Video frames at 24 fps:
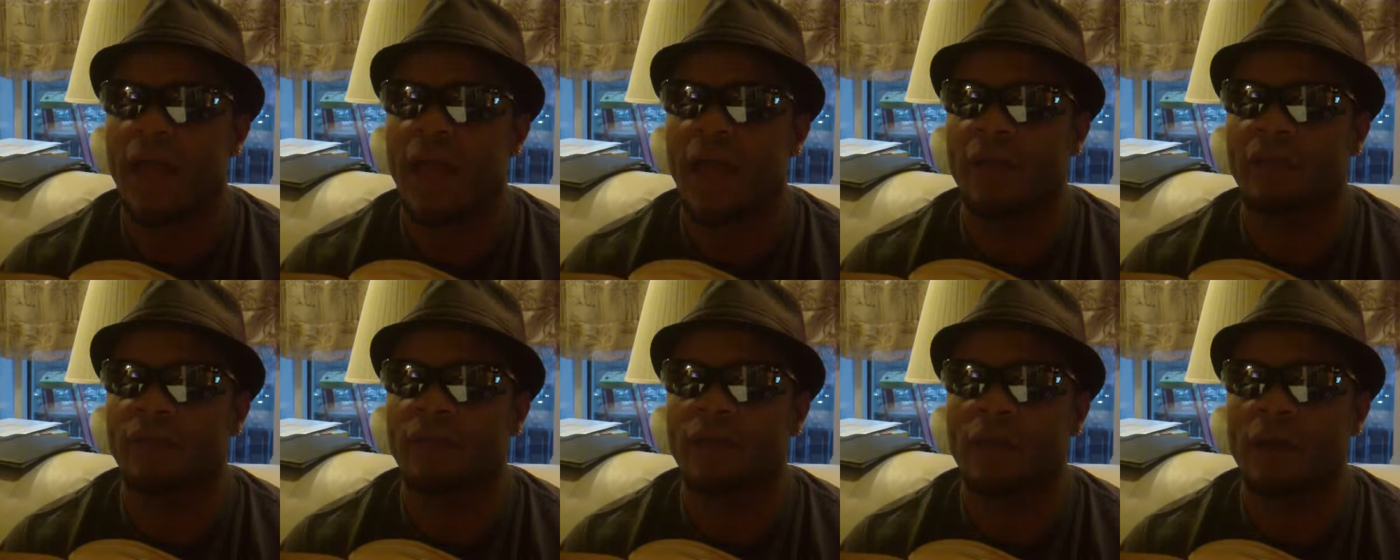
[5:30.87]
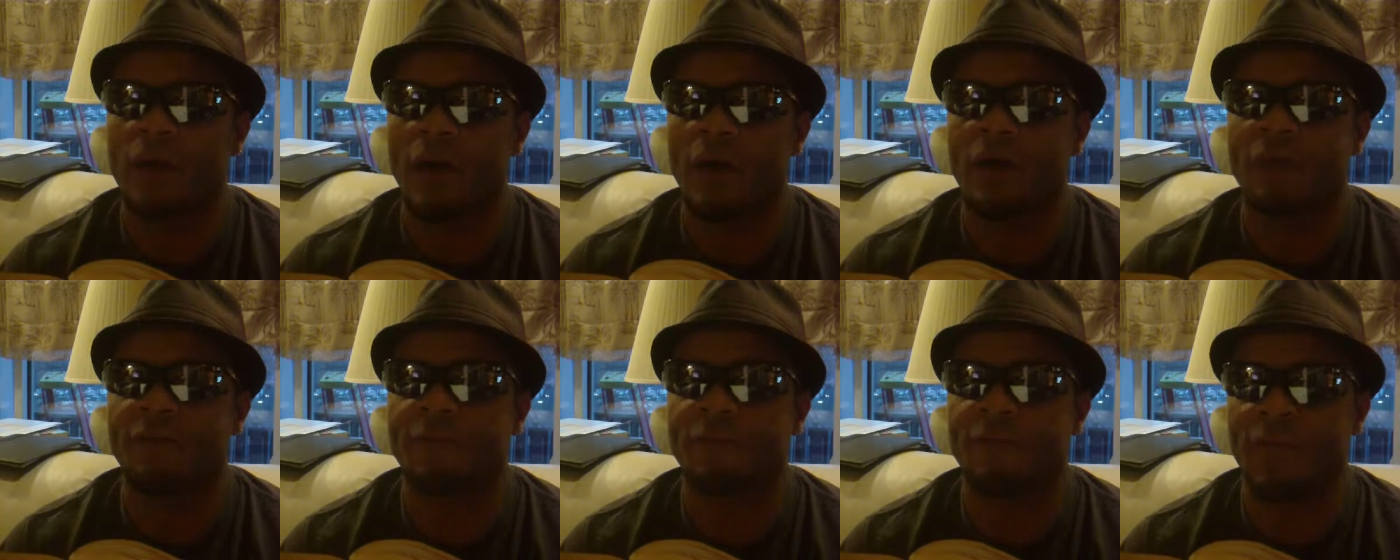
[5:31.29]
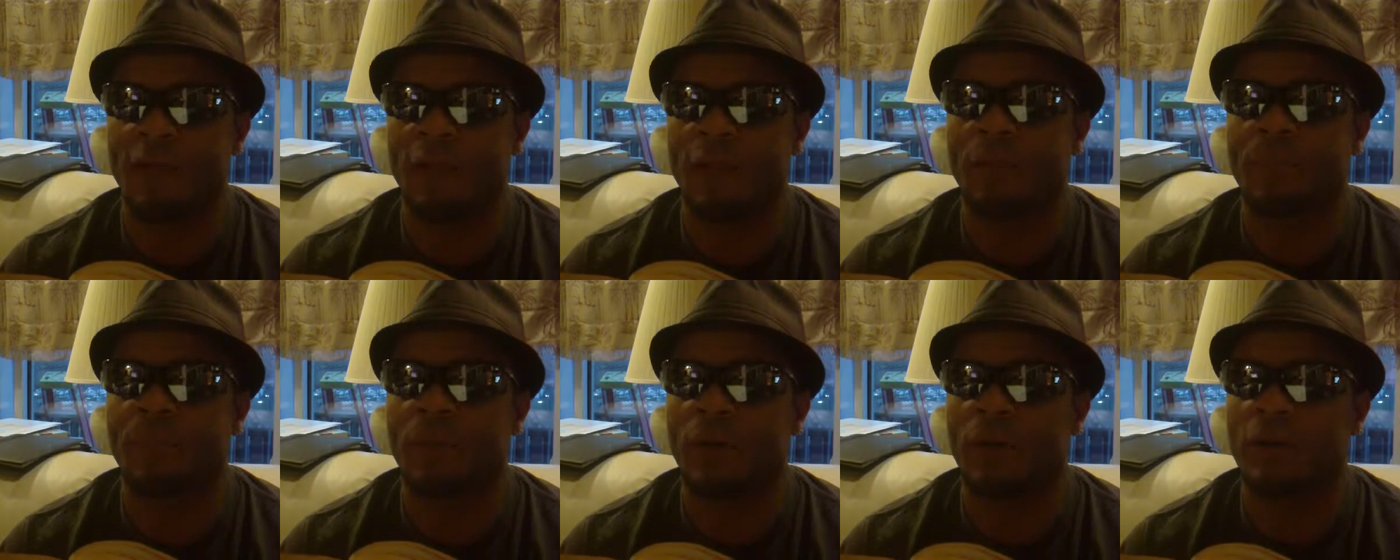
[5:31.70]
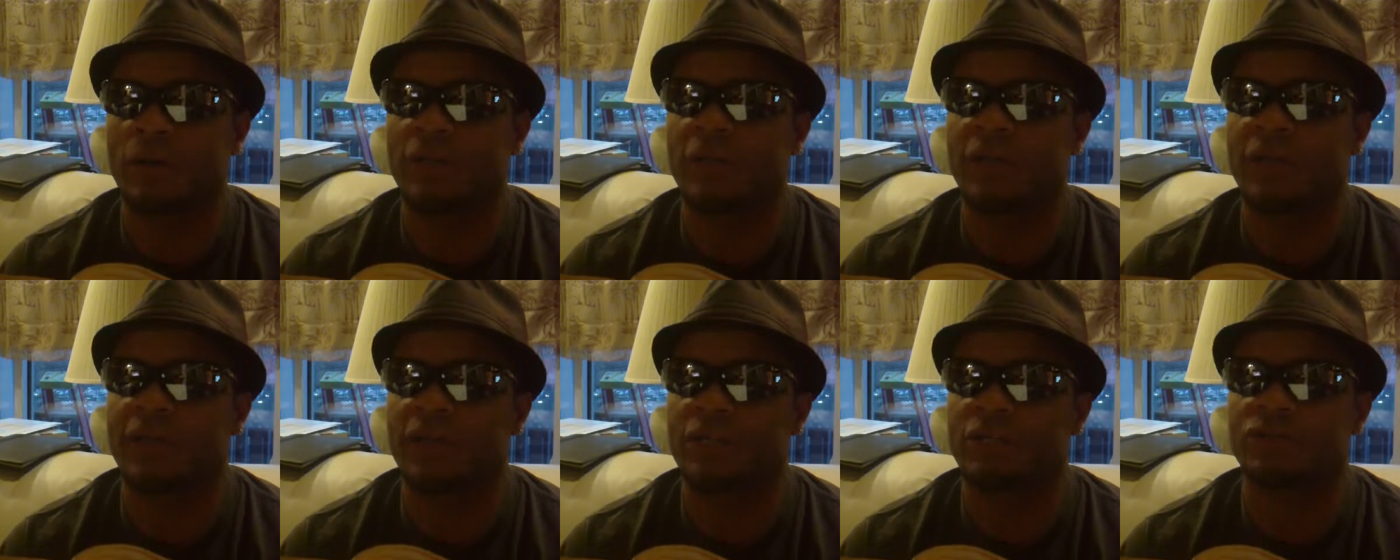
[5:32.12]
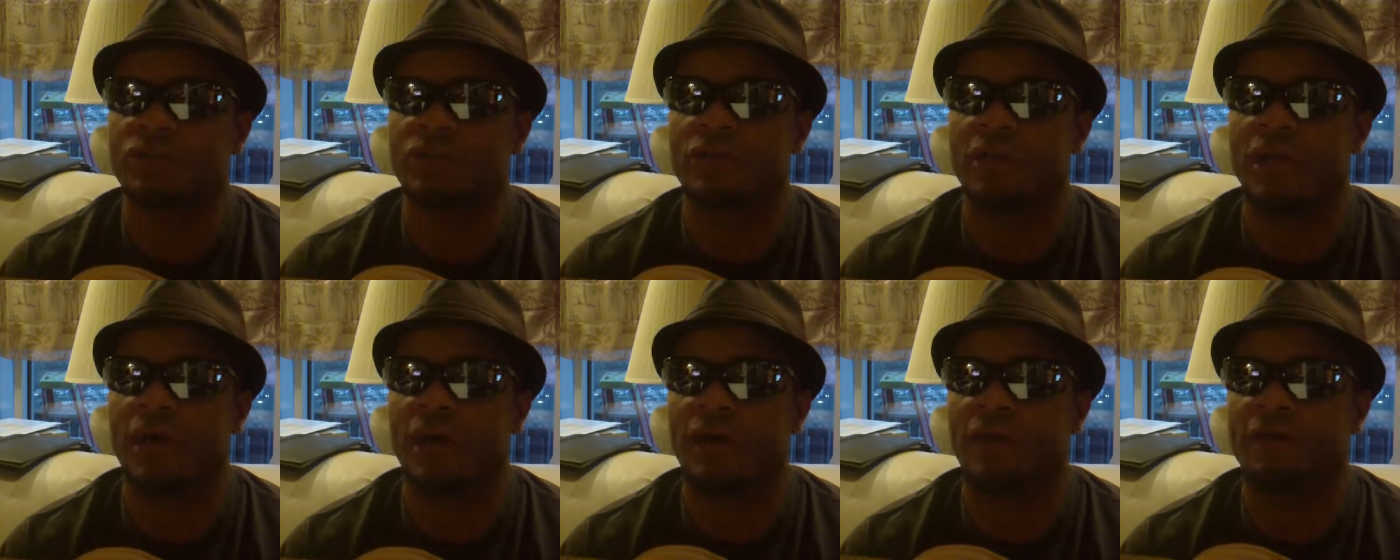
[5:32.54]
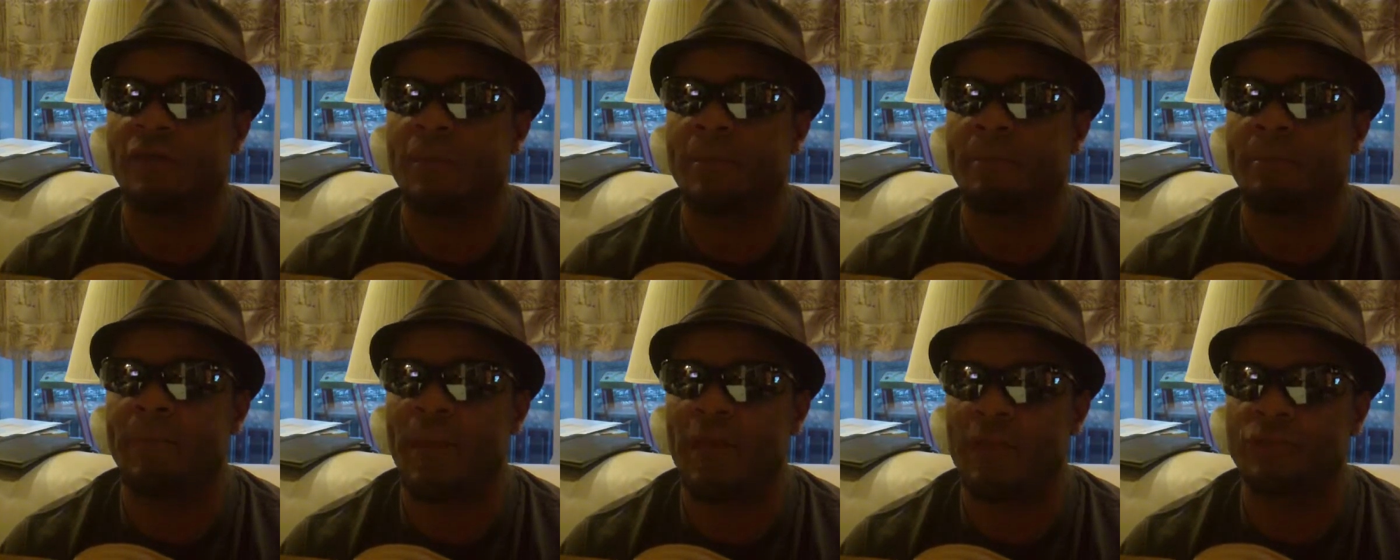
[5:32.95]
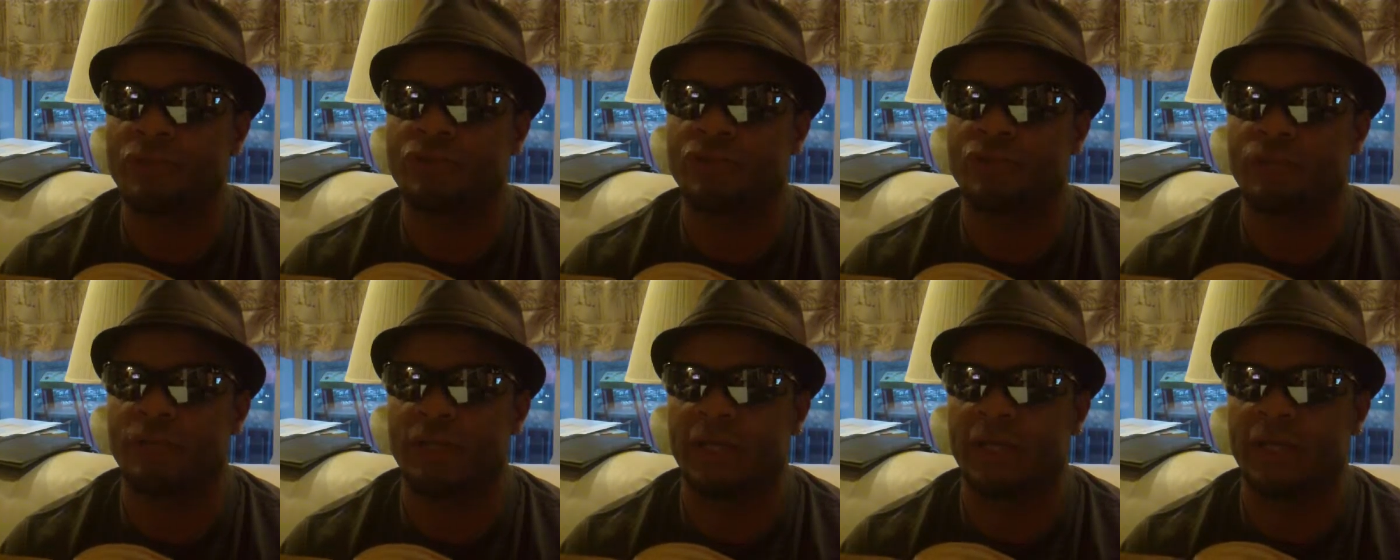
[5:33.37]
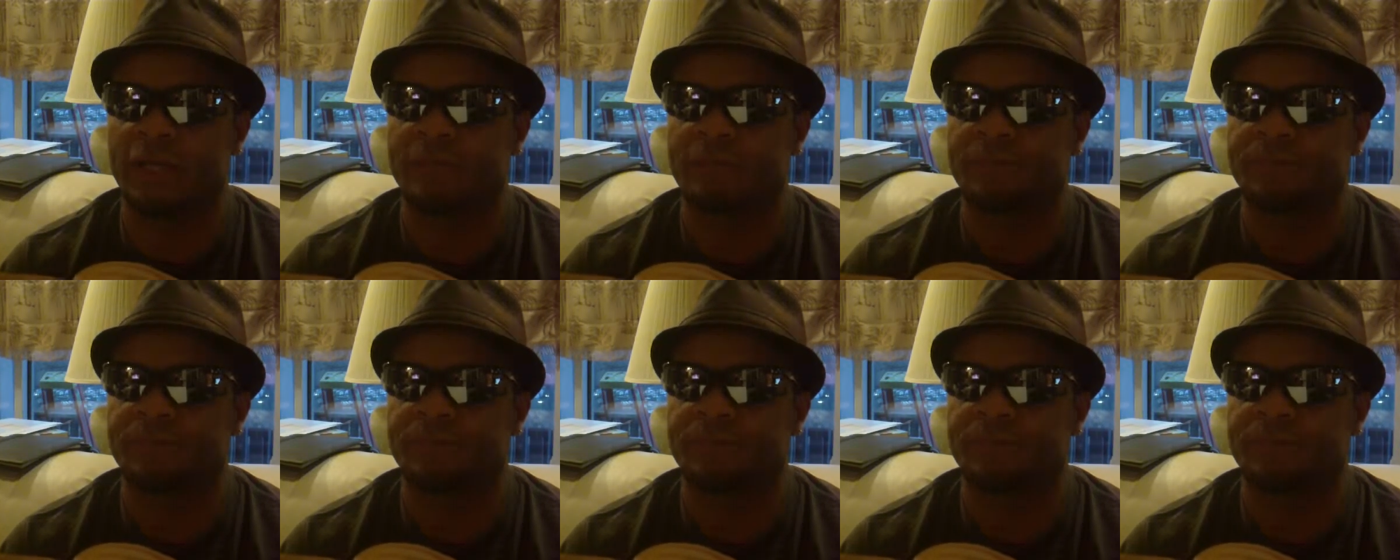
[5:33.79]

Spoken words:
and the lot fell upon the kindred of Metri.